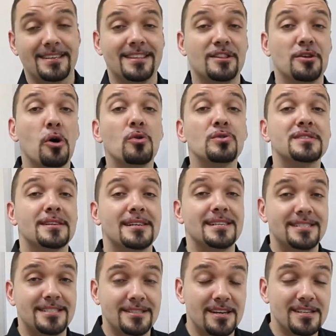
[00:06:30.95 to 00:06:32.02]
Those
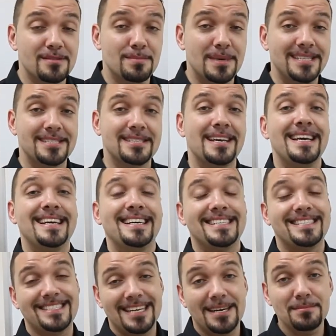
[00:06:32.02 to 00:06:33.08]
adjustments
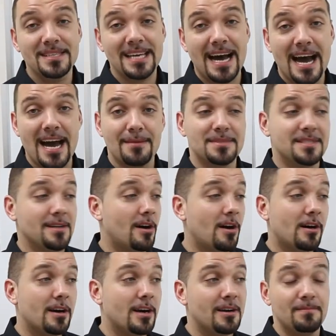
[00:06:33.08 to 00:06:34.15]
sometimes
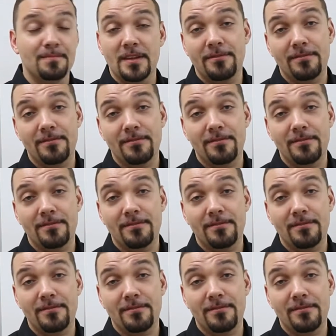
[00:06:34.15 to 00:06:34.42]
are